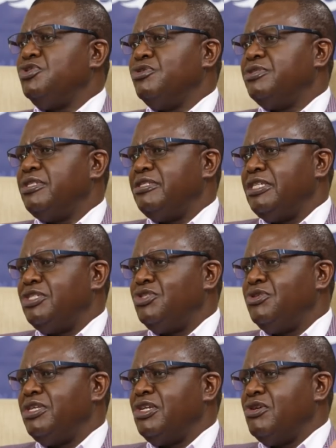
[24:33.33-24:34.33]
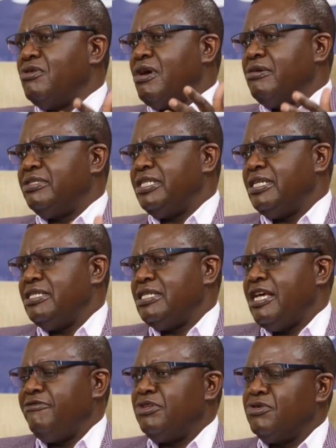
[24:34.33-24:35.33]
use is it to then go out and
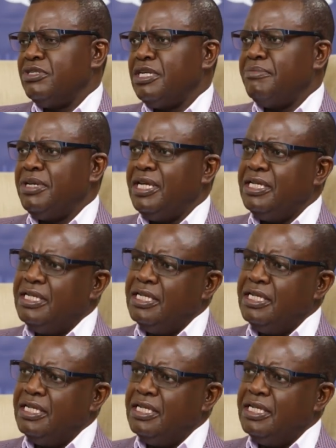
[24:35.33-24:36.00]
have it contaminated?